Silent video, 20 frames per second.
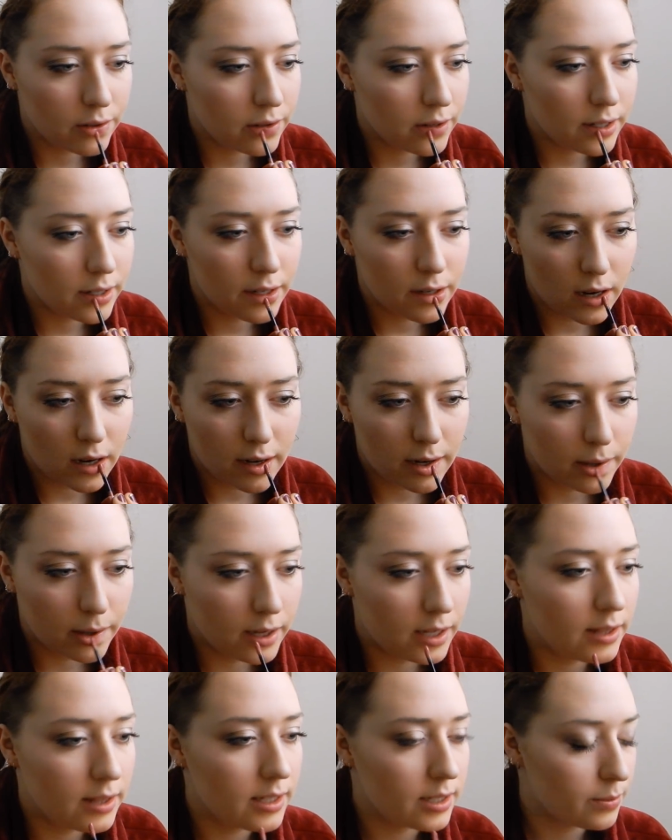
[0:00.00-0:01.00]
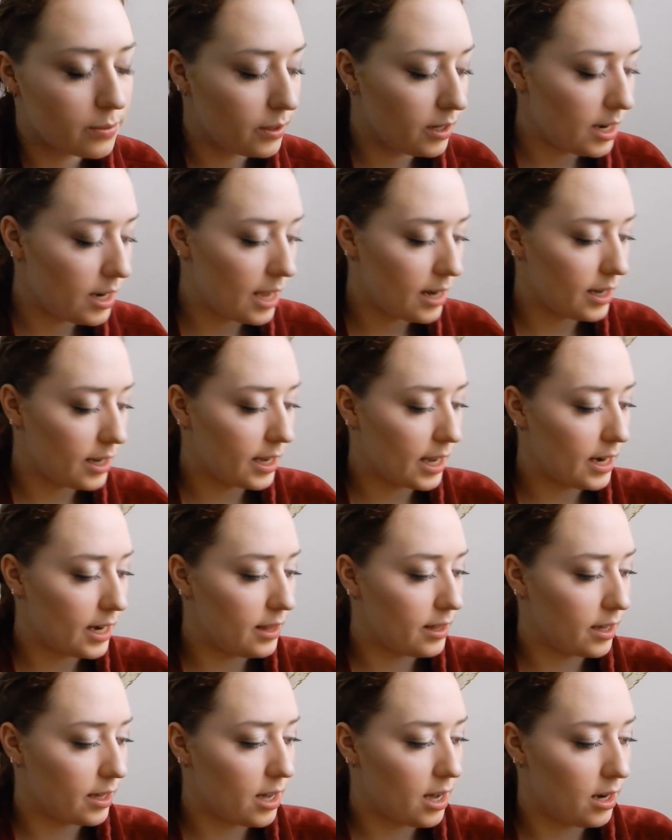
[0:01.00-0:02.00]
really recommend this one, and I get it
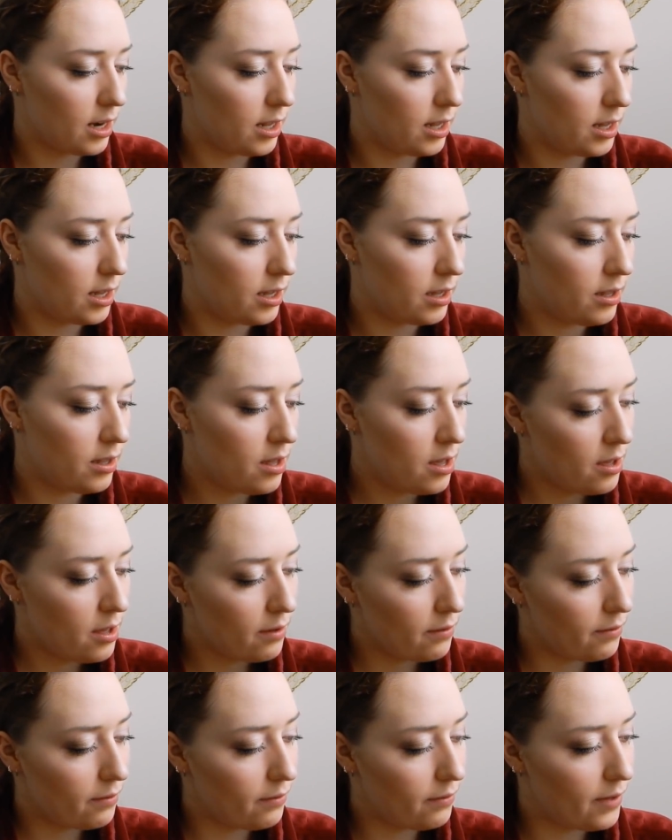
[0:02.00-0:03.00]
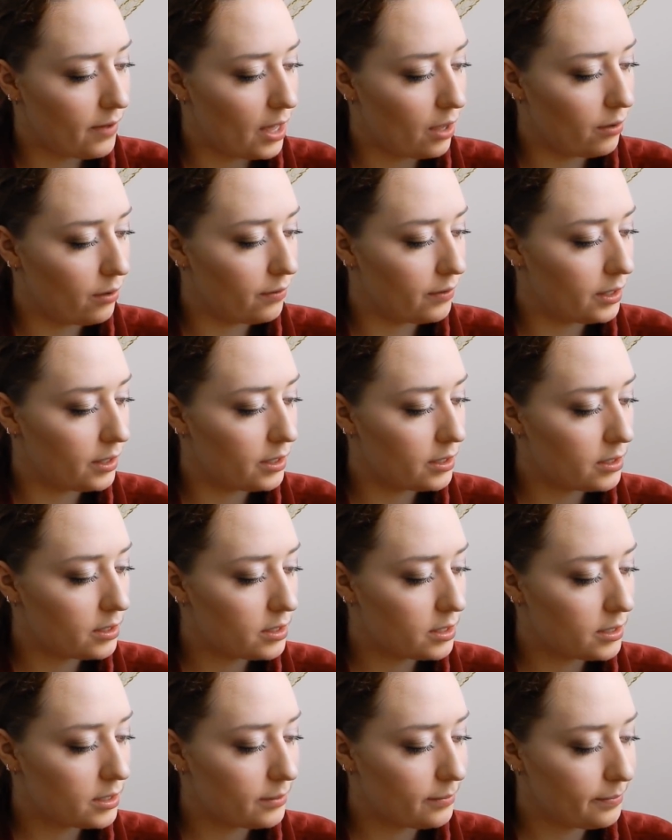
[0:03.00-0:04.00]
in the colour
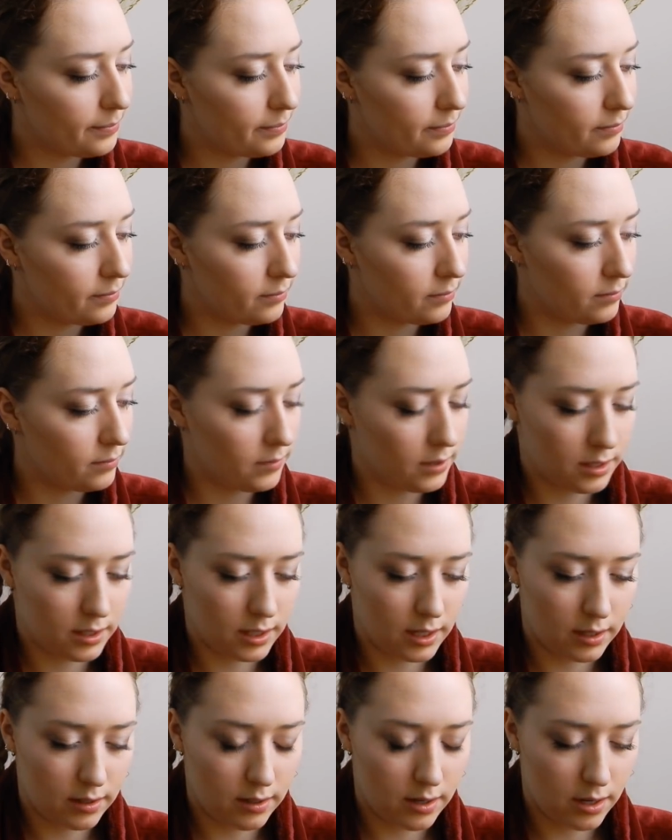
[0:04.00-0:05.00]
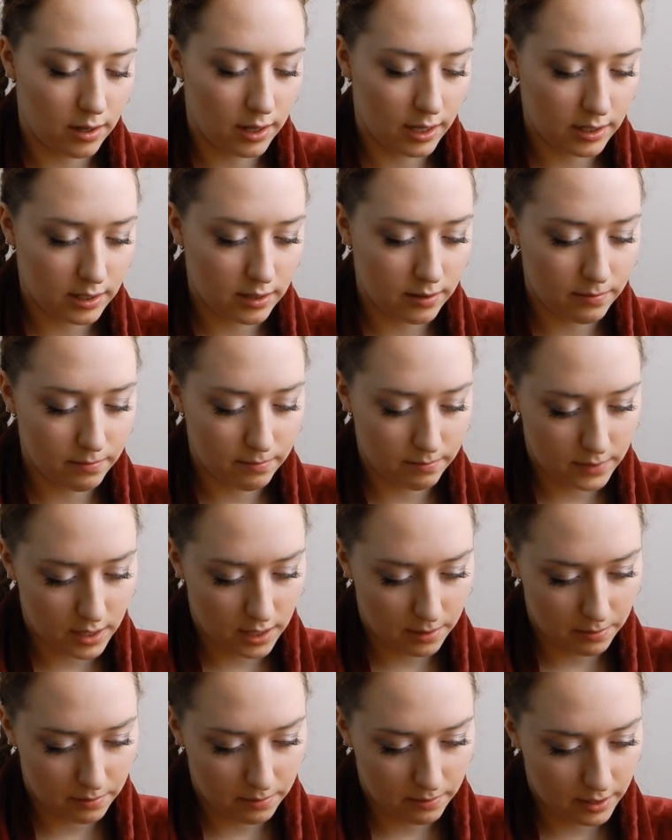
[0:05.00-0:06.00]
Velvet. Is that, no, that's the
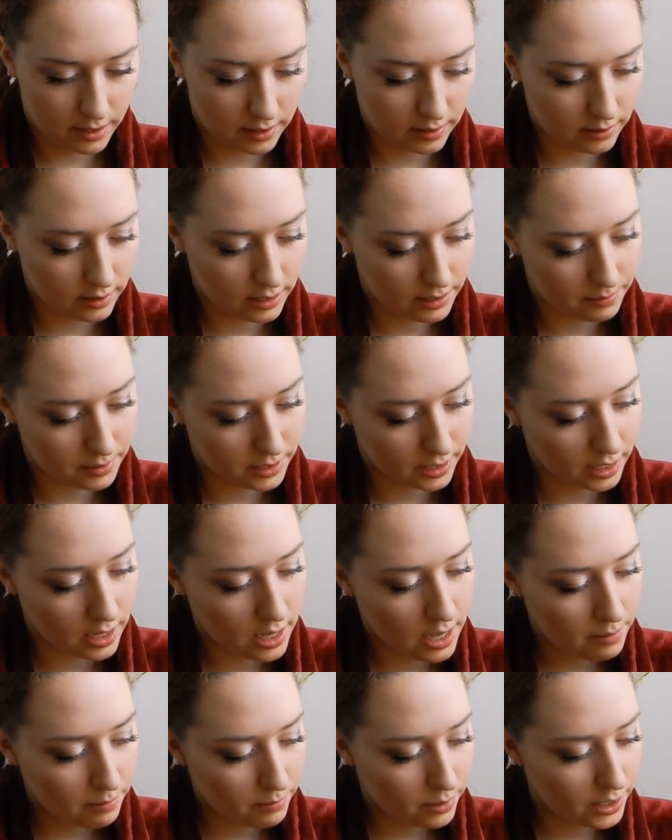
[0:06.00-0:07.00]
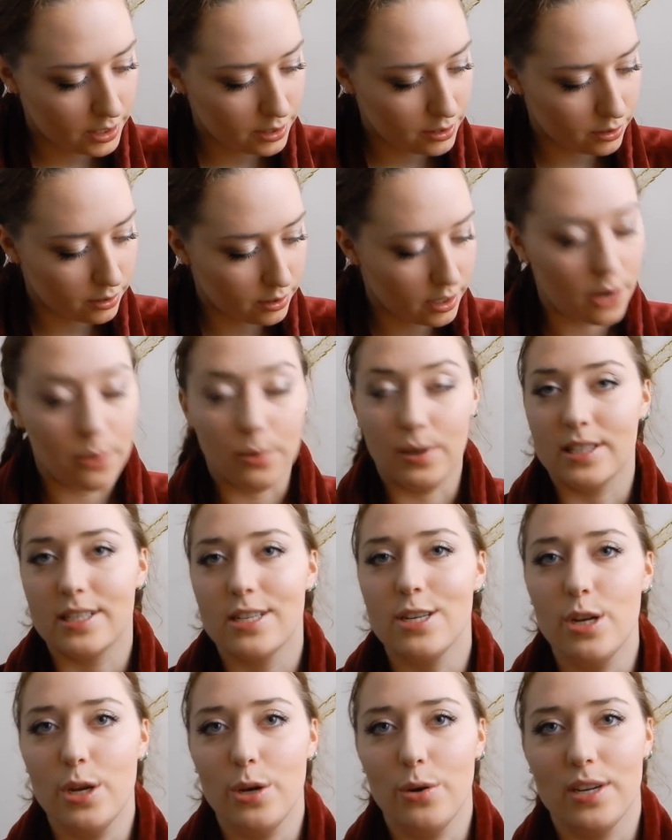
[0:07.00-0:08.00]
type of lipstick. Pretty sure, oh,
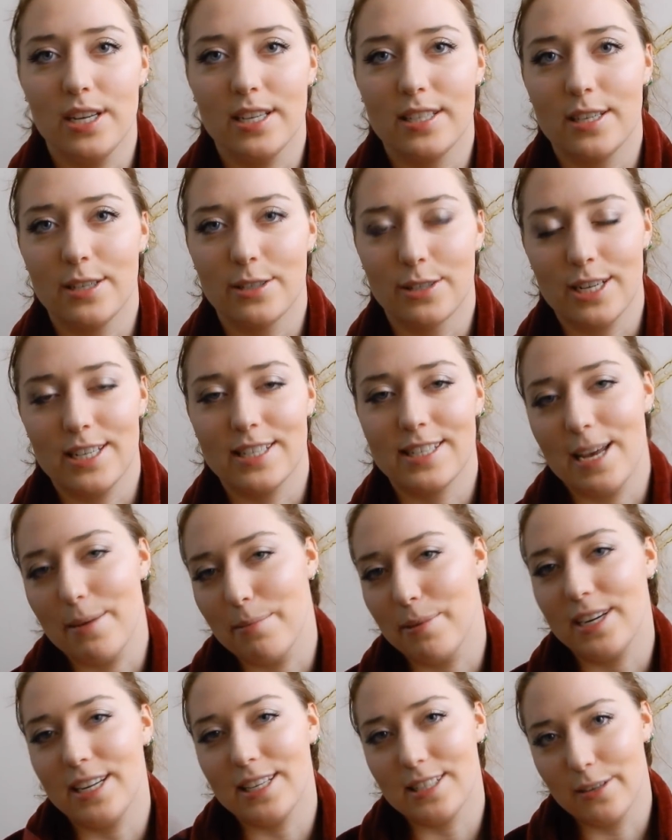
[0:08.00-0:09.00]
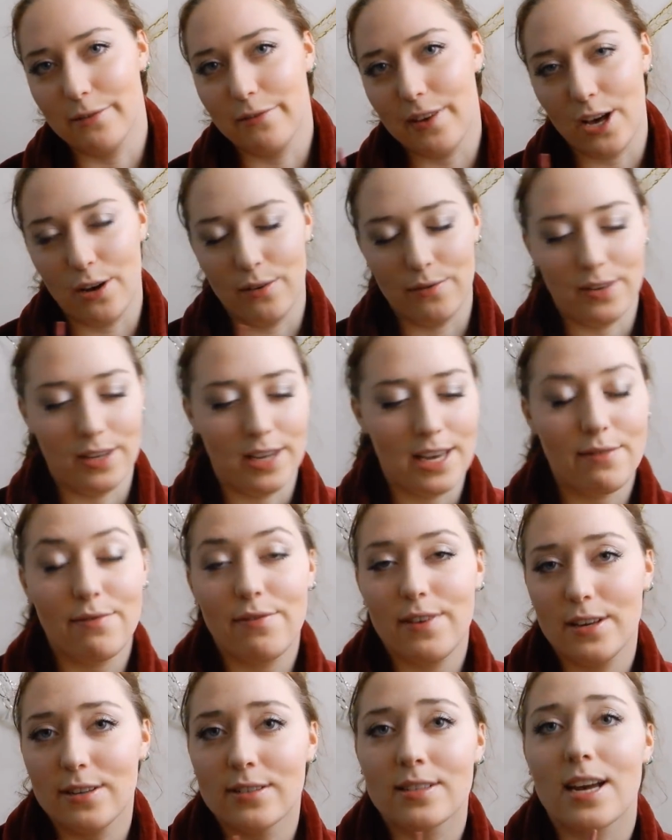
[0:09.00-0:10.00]
it's Nudist, I was going to say, but it's a velvet.
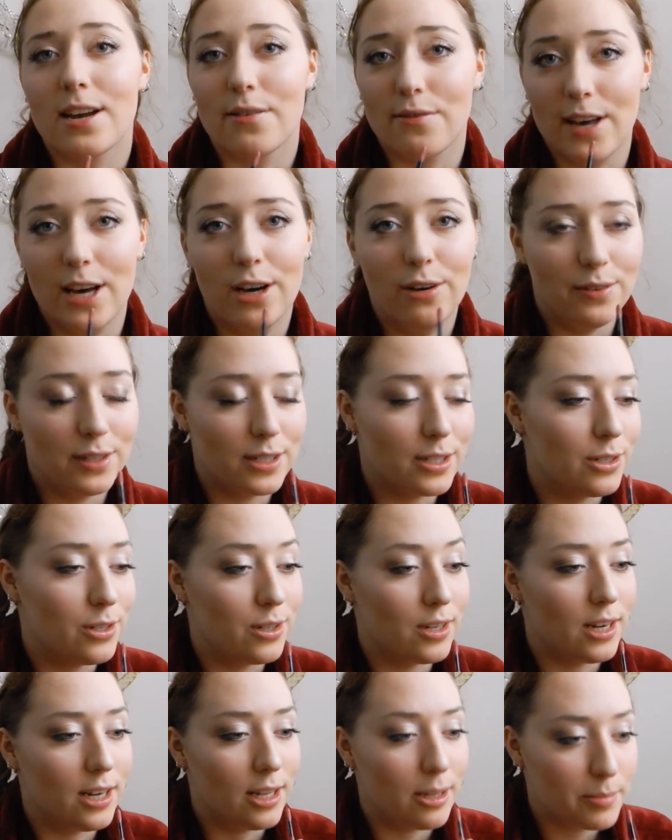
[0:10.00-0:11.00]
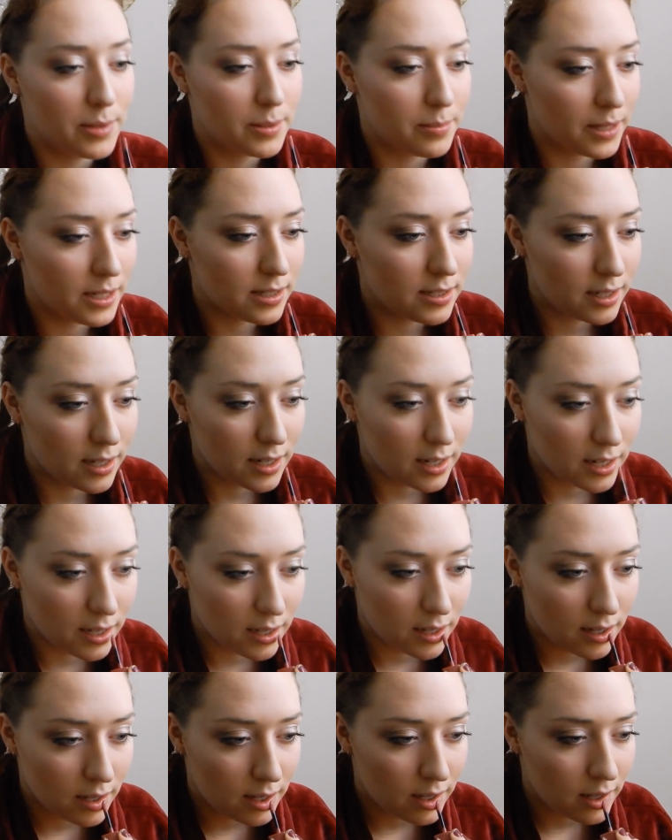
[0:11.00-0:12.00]
It feels like velvet on your lips,
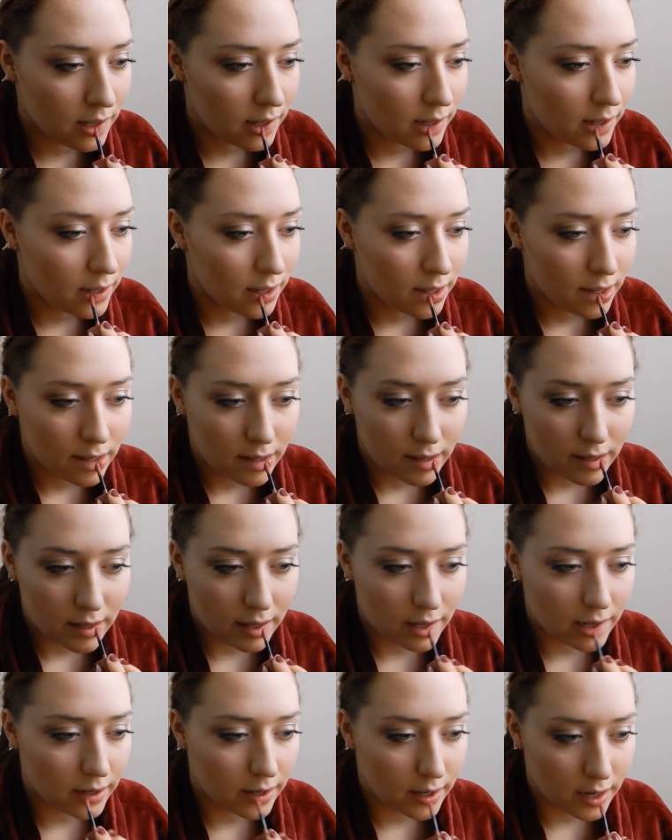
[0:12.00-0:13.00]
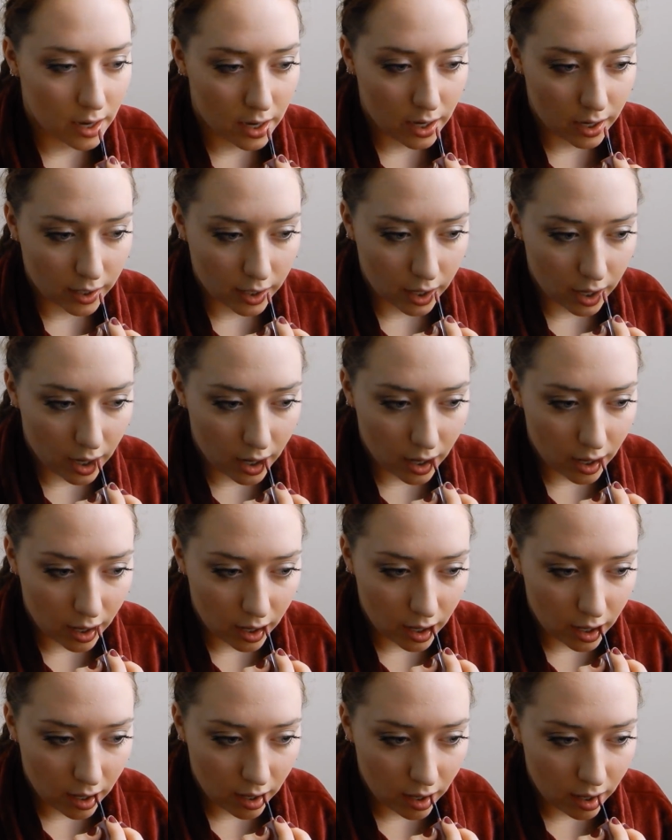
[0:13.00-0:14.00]
basically. So, just
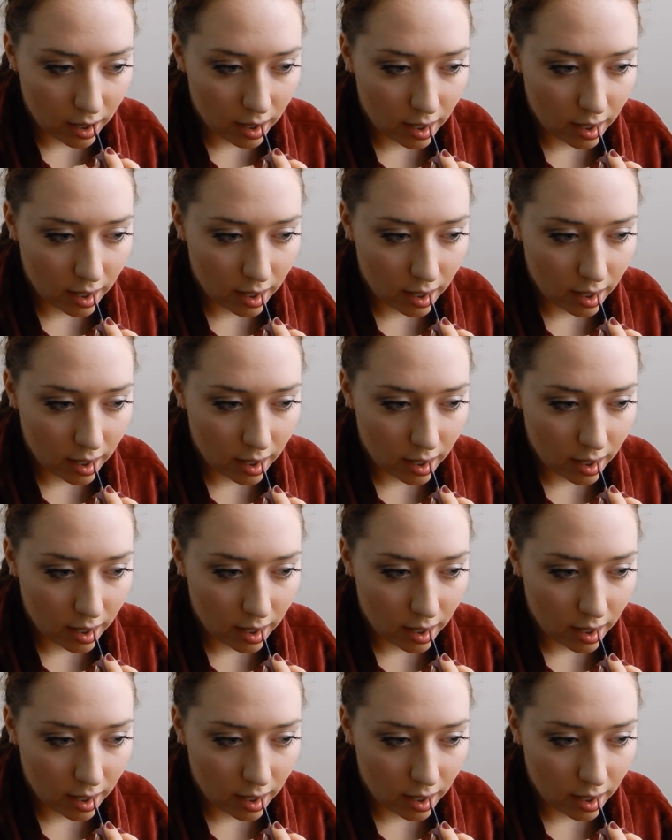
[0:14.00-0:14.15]
gonna